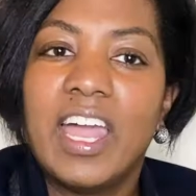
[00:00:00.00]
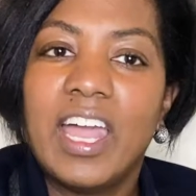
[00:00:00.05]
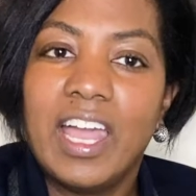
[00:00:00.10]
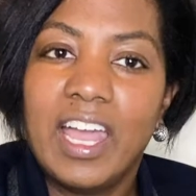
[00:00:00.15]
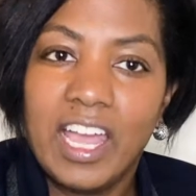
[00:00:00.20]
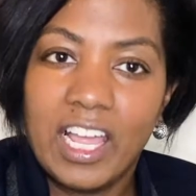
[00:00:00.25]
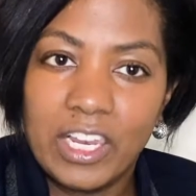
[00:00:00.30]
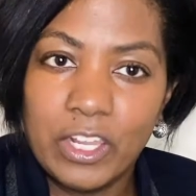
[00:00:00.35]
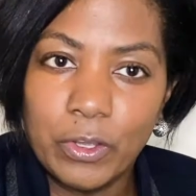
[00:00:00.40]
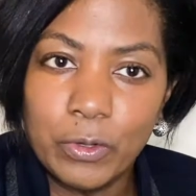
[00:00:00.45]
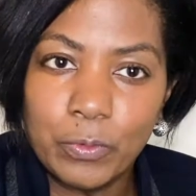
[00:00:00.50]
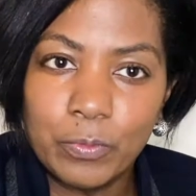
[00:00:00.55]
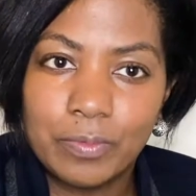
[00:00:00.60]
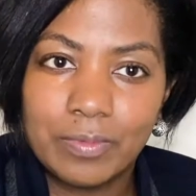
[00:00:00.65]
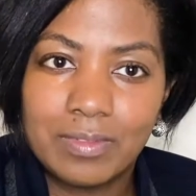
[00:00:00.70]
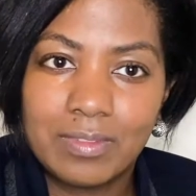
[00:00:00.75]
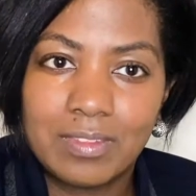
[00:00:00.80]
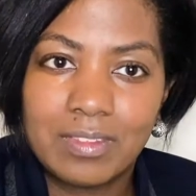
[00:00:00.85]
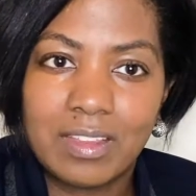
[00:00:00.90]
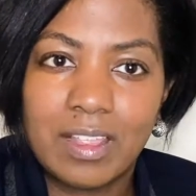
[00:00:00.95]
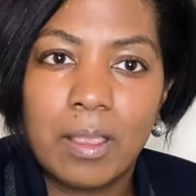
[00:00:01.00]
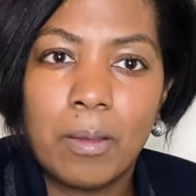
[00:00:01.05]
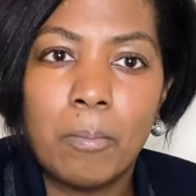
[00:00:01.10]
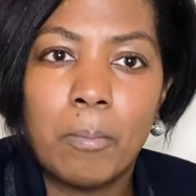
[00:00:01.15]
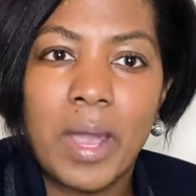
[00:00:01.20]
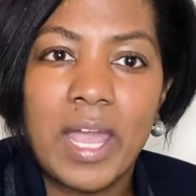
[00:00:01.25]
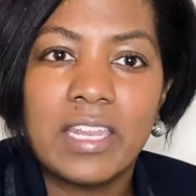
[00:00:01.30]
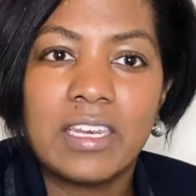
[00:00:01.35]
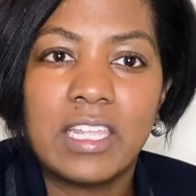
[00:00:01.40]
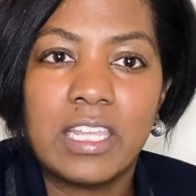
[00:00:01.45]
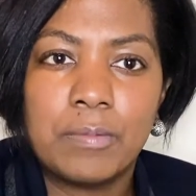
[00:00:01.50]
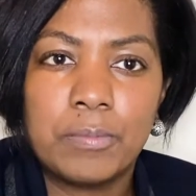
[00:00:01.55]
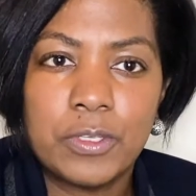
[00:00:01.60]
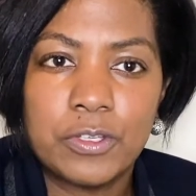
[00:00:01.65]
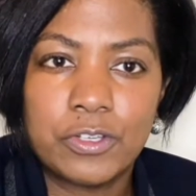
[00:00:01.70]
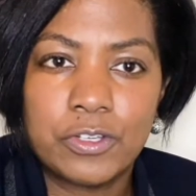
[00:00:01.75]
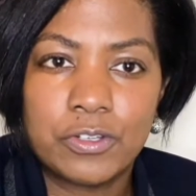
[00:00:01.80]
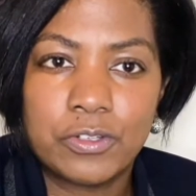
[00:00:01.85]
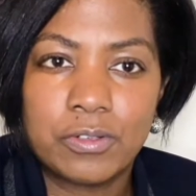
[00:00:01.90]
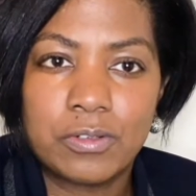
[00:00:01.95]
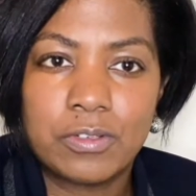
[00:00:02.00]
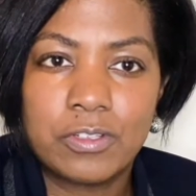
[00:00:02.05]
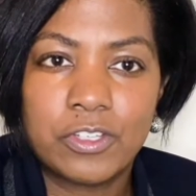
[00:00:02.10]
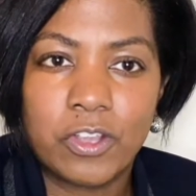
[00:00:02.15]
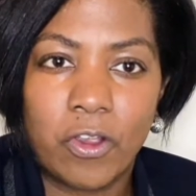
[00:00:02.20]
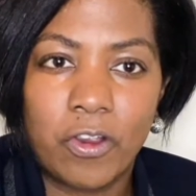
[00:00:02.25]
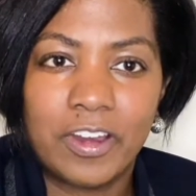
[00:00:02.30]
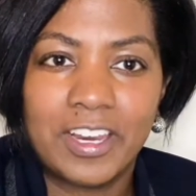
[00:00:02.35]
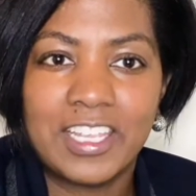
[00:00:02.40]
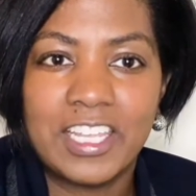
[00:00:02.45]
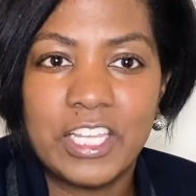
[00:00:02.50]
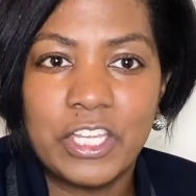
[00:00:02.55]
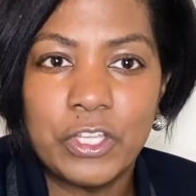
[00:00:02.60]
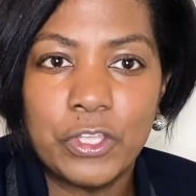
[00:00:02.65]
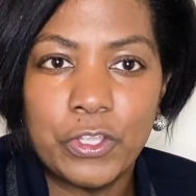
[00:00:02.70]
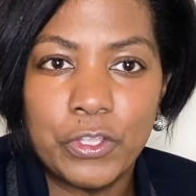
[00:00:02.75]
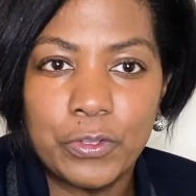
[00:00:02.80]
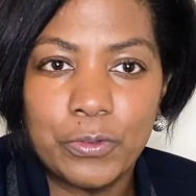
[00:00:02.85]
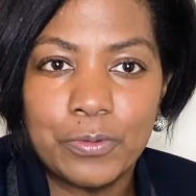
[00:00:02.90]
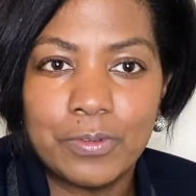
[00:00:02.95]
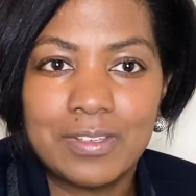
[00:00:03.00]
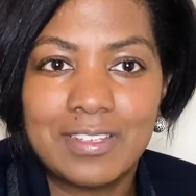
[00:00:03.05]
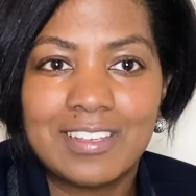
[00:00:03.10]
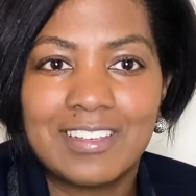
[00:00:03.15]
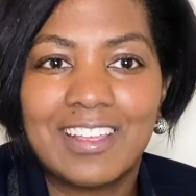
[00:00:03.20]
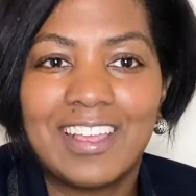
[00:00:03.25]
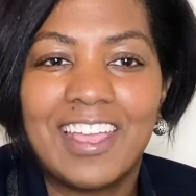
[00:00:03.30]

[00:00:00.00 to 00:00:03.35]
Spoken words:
Hello, my name is Tara King-Hughes,